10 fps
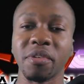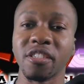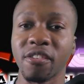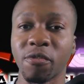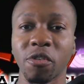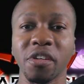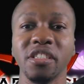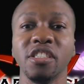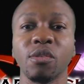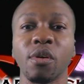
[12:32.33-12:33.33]
in the Fourth Great Ninja
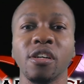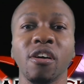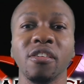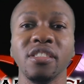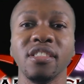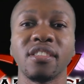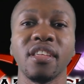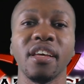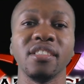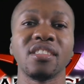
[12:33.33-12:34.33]
War and all these things.